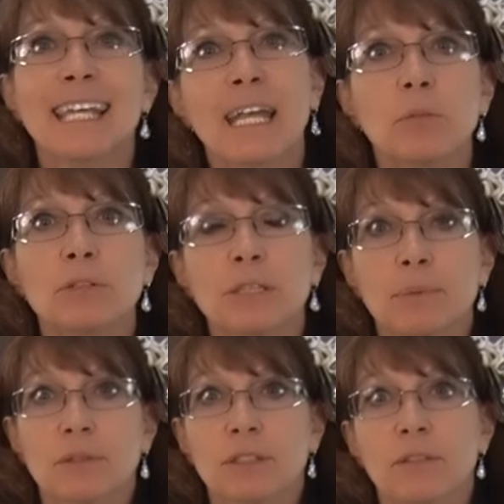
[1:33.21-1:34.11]

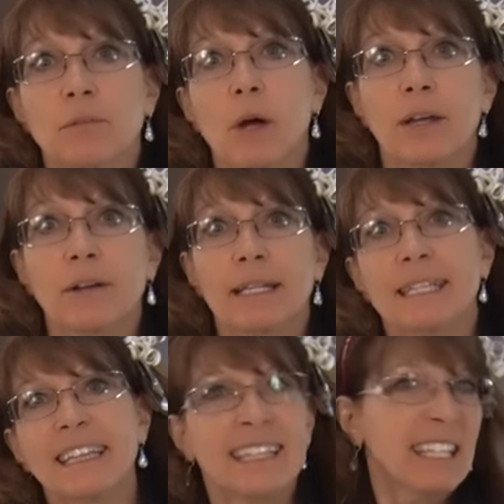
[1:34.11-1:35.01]
tablespoons of water. I
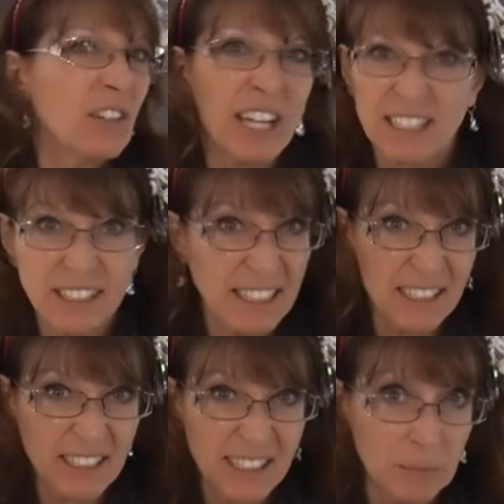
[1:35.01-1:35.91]
didn't think you guys
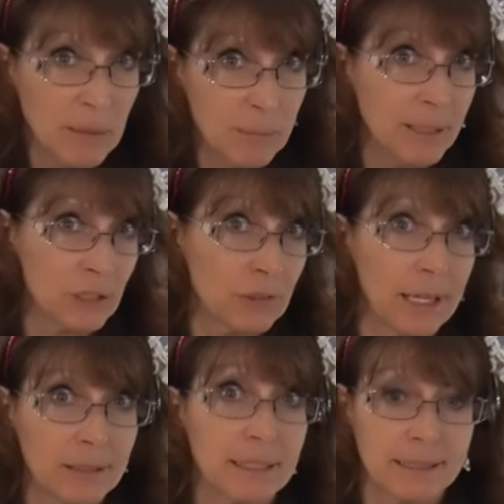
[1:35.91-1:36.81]
needed to see me measure
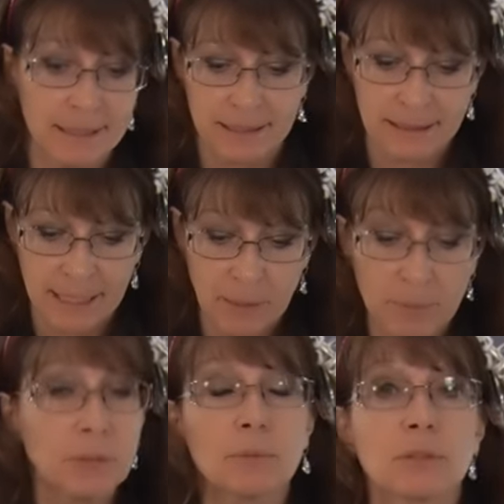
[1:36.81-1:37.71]
out 6
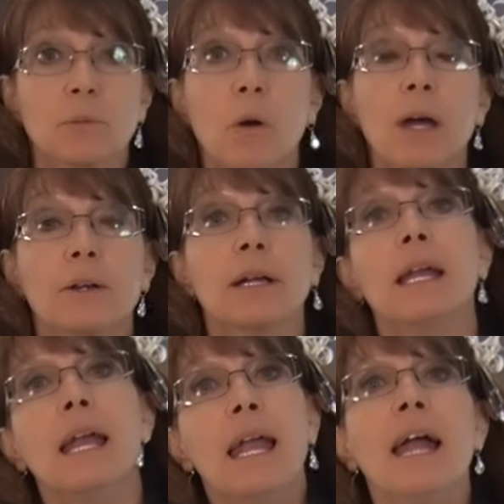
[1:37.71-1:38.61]
tablespoons of water.
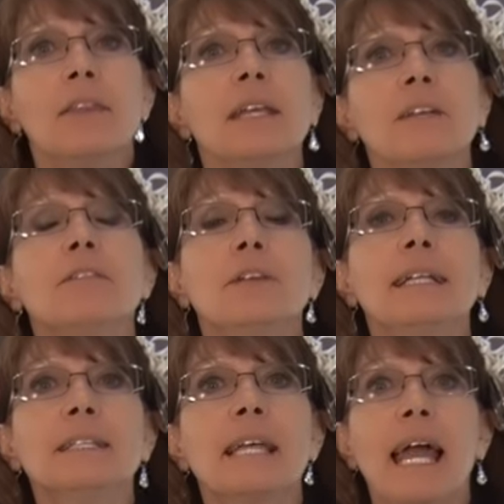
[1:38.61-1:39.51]
And then if you
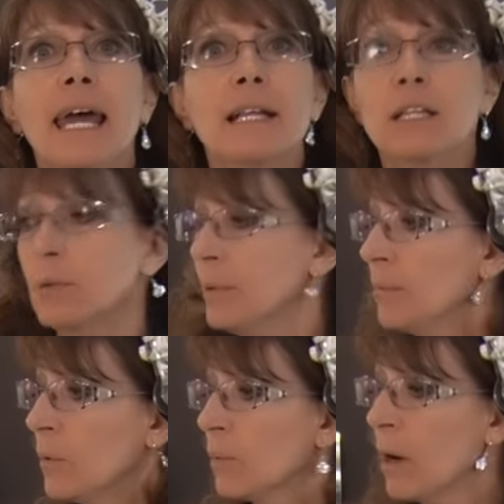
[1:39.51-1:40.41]
need to add a little
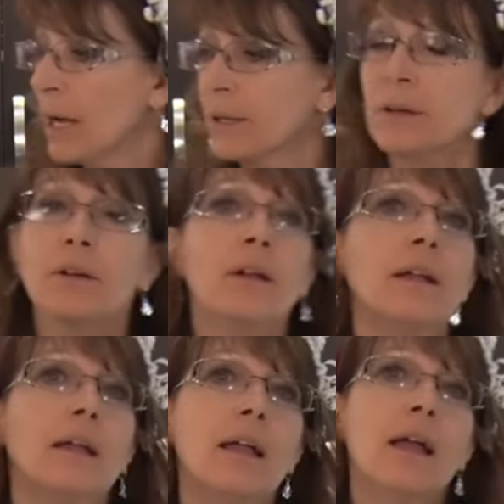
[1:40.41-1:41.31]
bit more water,
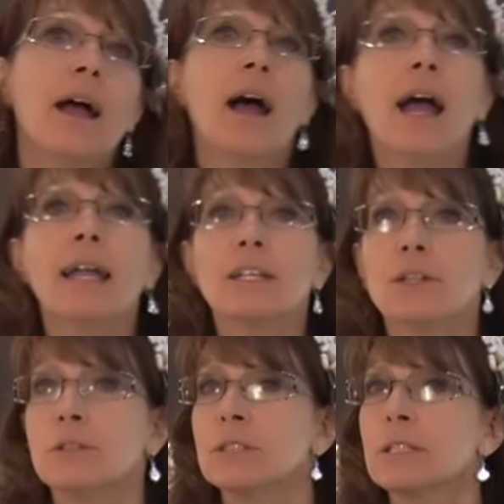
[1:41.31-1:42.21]
I
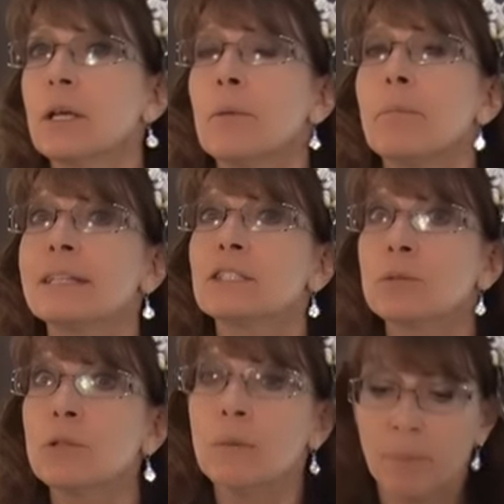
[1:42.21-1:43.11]
use my
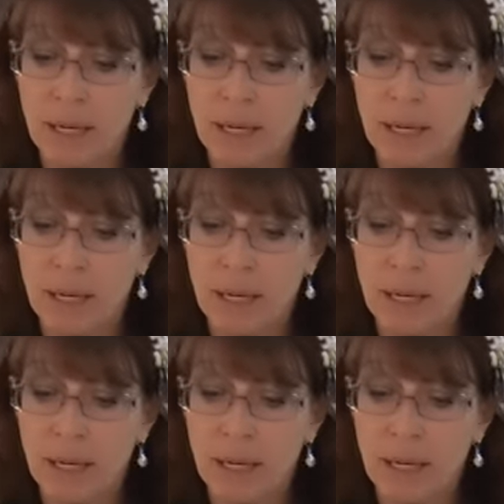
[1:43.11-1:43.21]
squirt